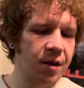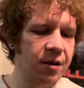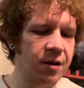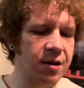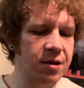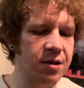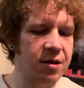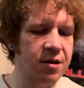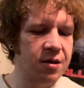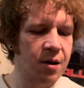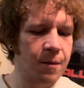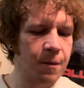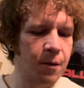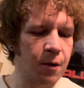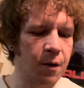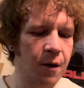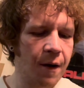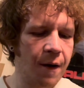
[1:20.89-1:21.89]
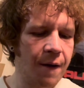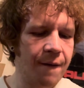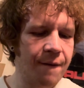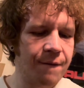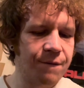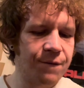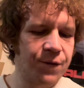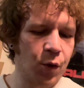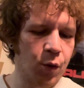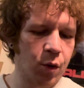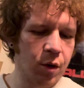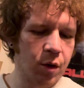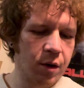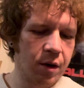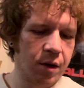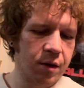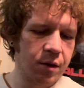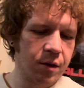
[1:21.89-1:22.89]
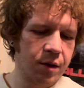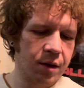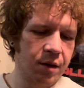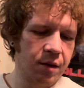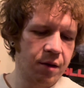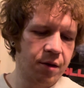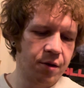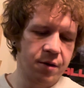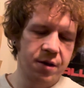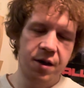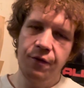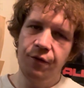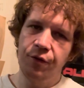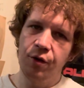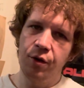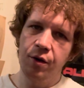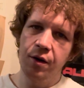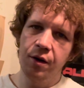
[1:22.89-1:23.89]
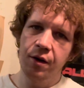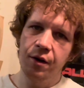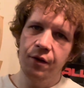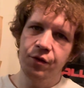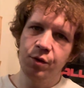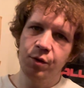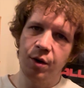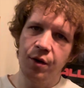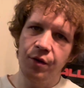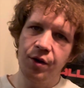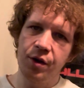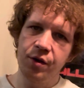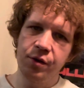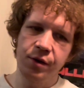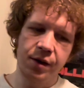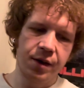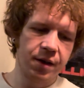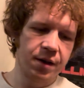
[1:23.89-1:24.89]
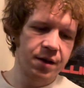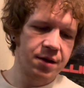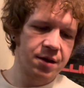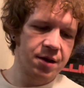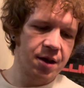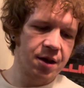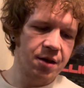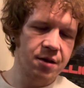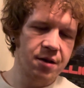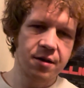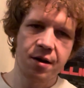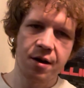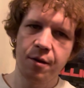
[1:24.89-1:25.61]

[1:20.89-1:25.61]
This is number 434 of 1,200 tins